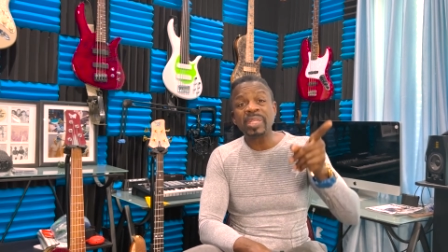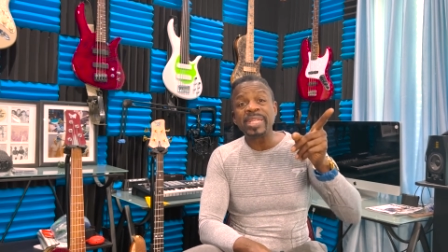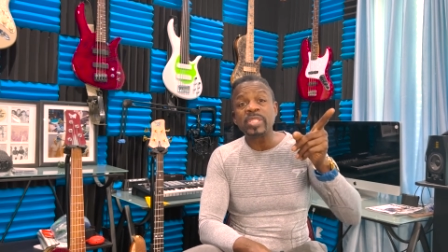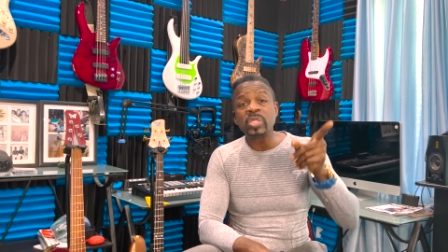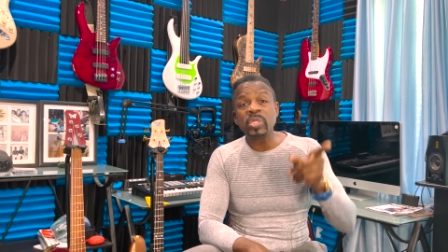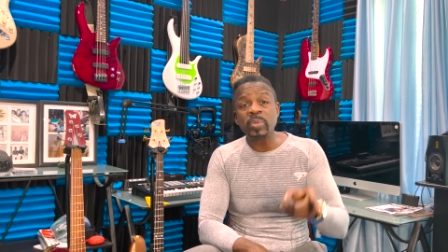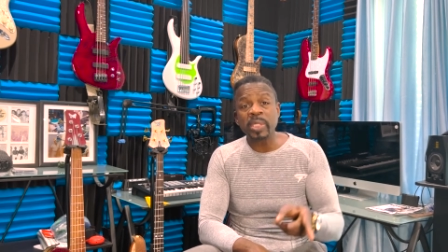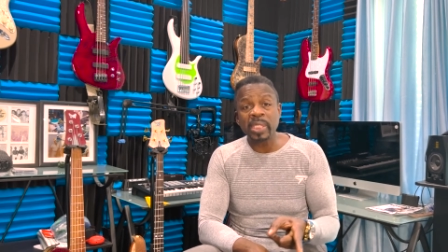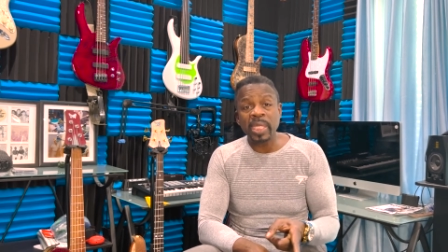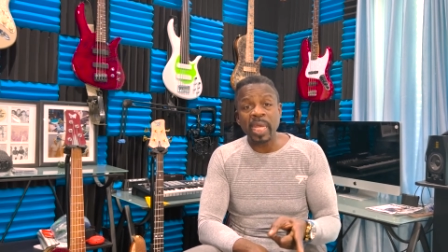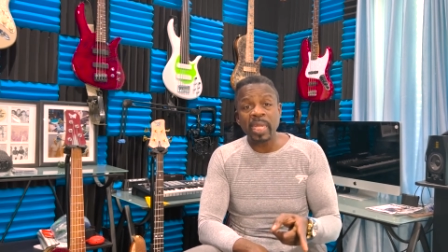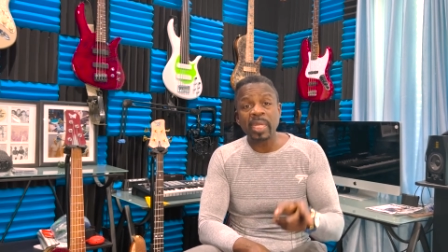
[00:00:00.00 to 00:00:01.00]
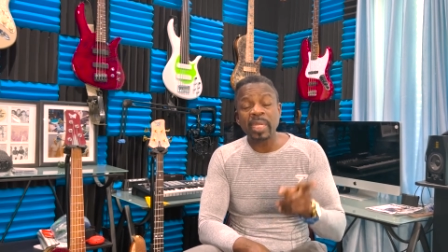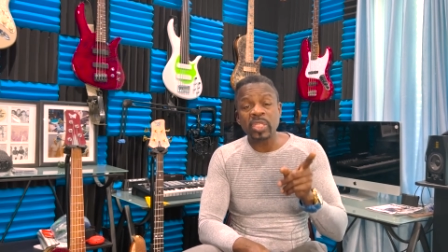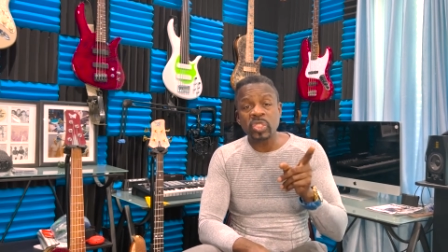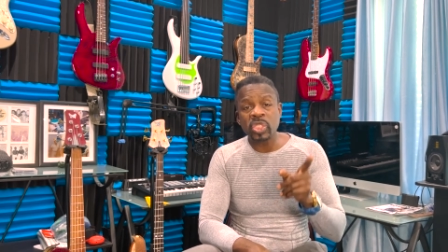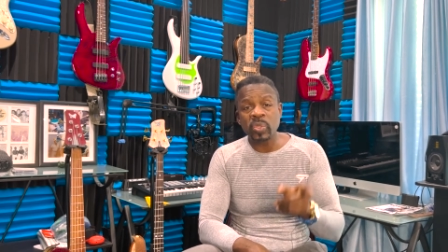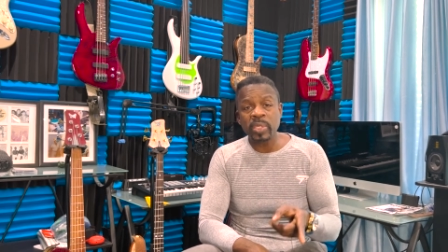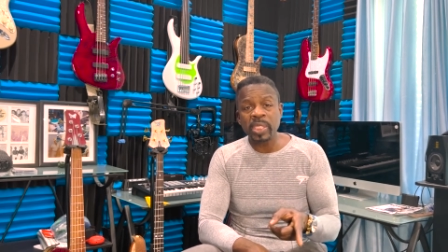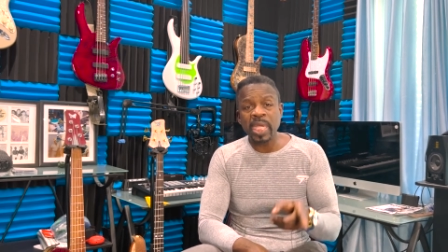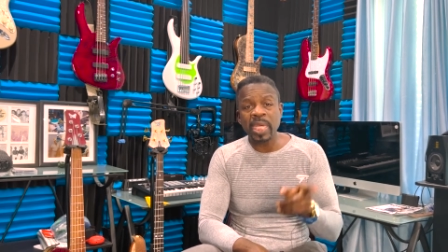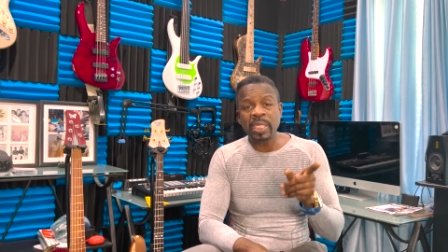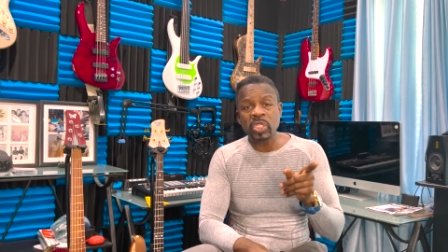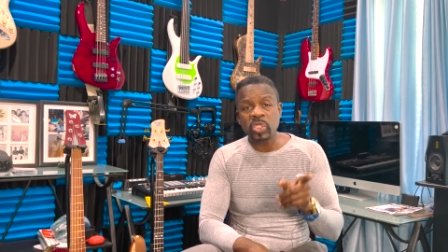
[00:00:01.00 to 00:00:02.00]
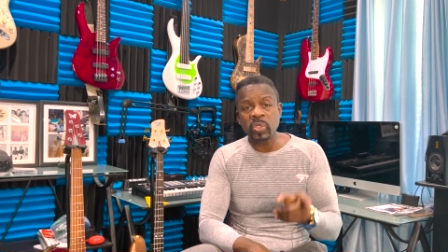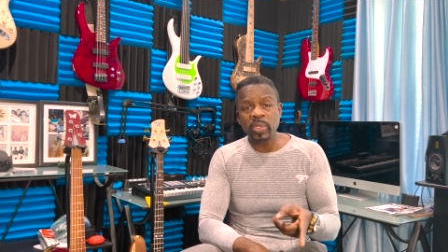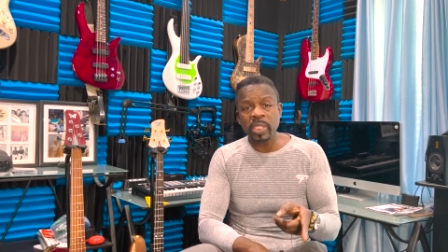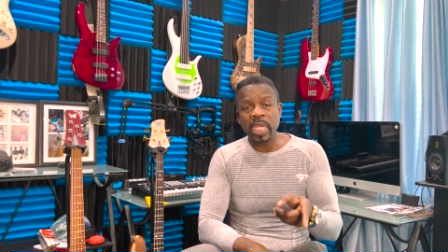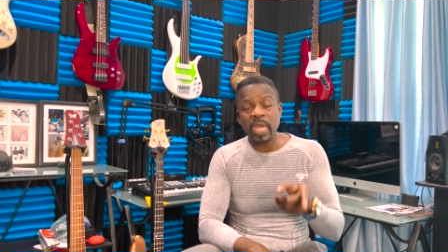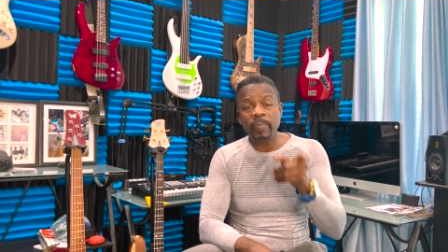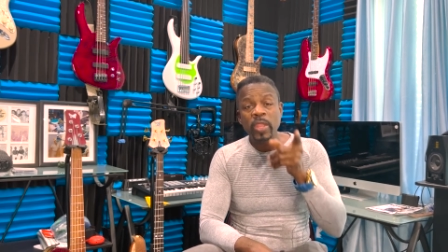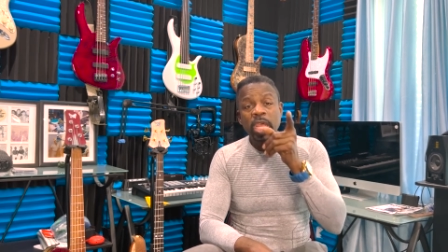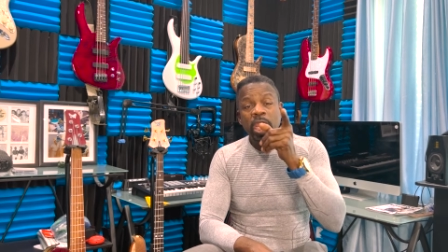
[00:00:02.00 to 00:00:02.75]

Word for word: Let's do it again. Let's do it again. Let's do it again.